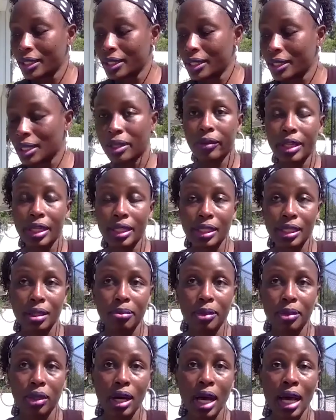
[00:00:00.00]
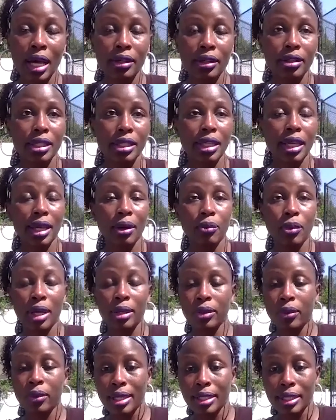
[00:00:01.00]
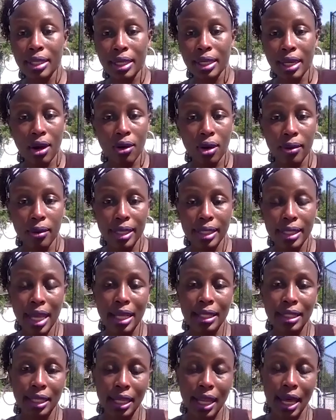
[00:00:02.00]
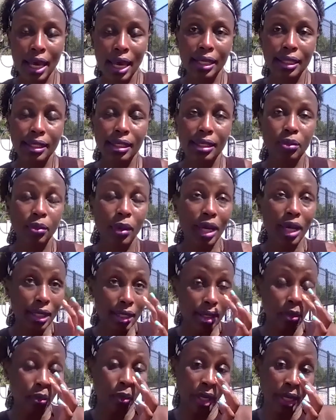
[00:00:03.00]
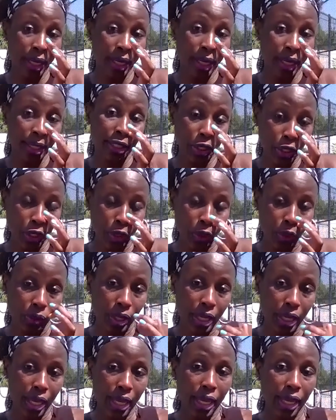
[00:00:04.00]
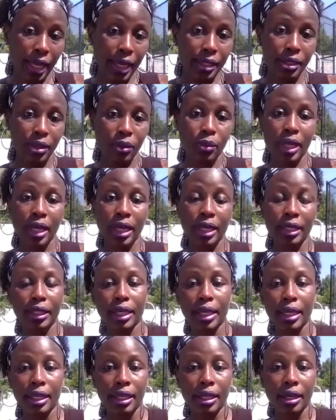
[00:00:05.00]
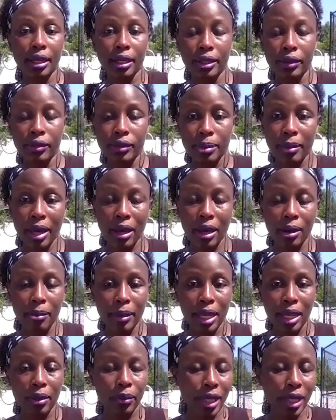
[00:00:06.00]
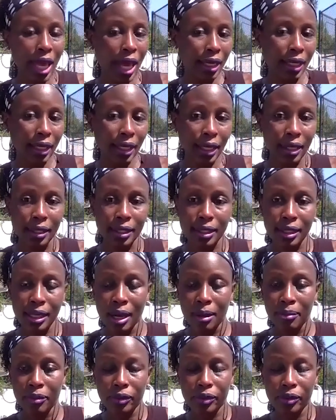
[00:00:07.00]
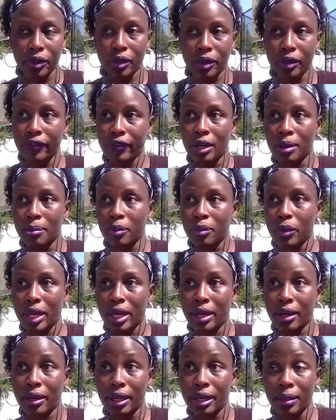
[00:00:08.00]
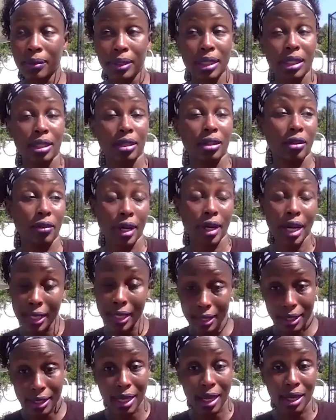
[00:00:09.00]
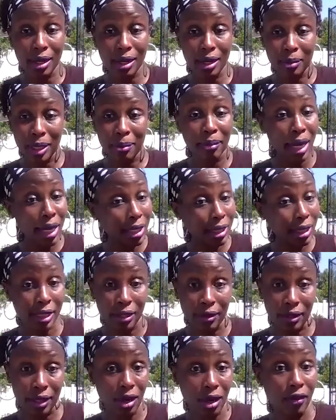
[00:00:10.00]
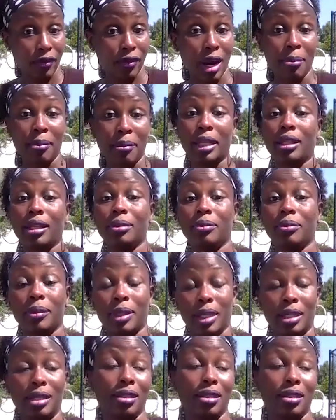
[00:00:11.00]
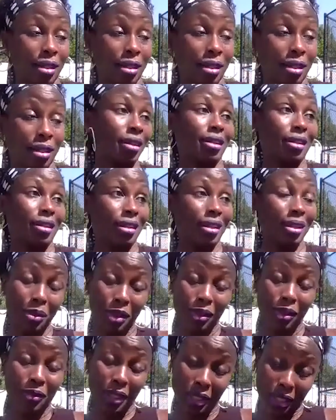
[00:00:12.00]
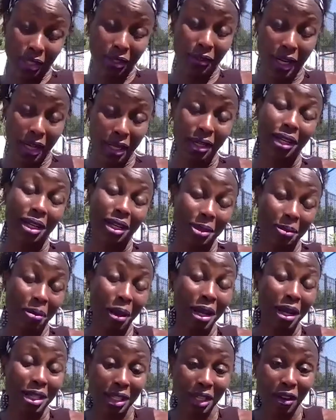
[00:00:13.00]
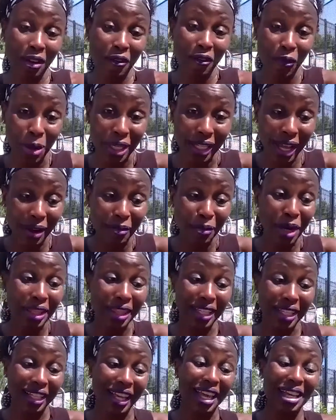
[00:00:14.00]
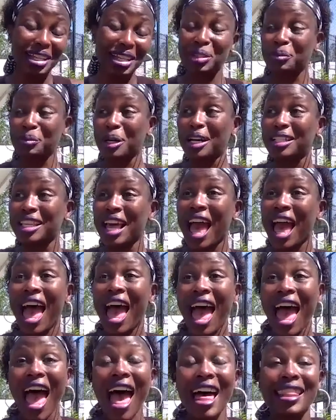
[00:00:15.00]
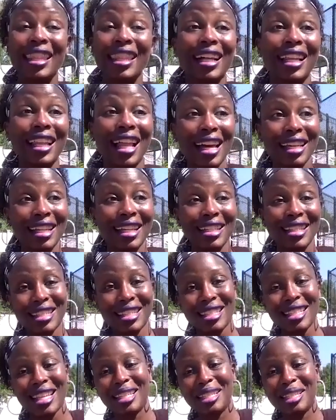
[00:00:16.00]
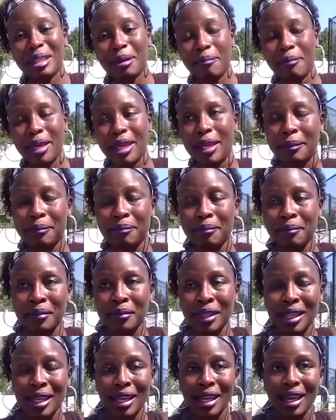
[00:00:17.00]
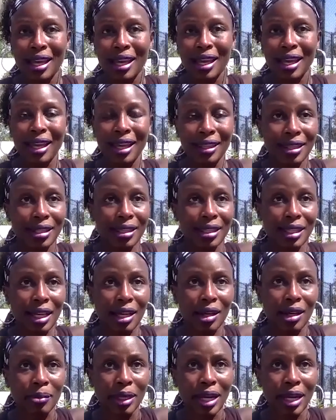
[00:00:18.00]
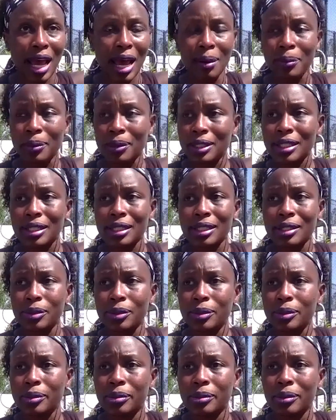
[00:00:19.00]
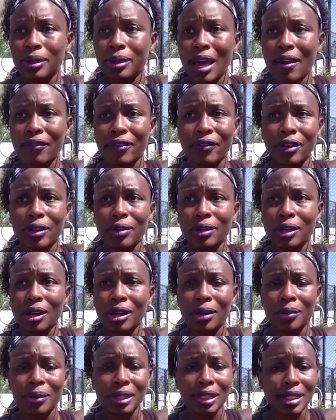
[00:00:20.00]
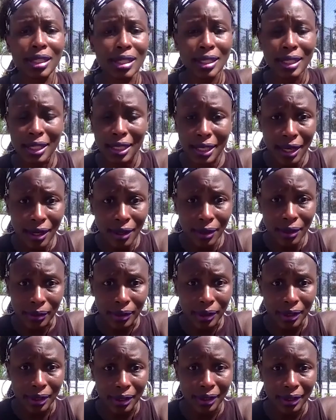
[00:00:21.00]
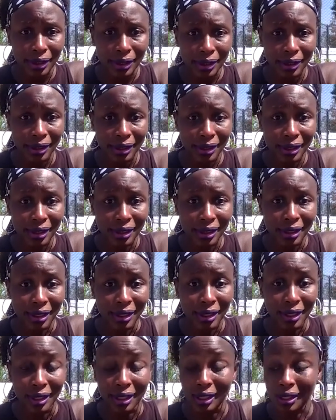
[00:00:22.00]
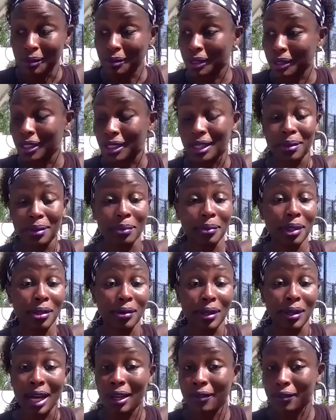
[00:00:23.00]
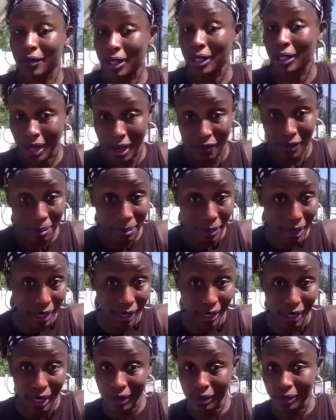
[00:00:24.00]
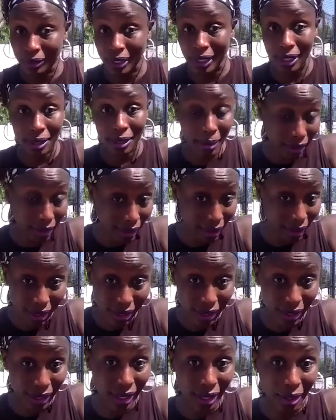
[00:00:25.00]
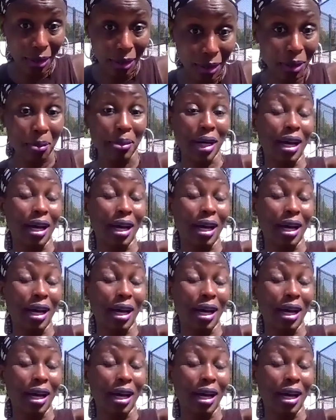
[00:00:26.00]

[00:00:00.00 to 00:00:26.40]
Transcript: be reasonable understand one question i always ask clients is what is a win to you is a win getting a huge amount of money. We had a case, Tom, through your firm where it was a great settlement monetary offer. I mean, it was it was really great, especially for the, what the case was. And the client said to me, in the settlement, I want to have a phone call with the CEO. And I was like, whoa, I'd rather have the money. I don't care about the CEO.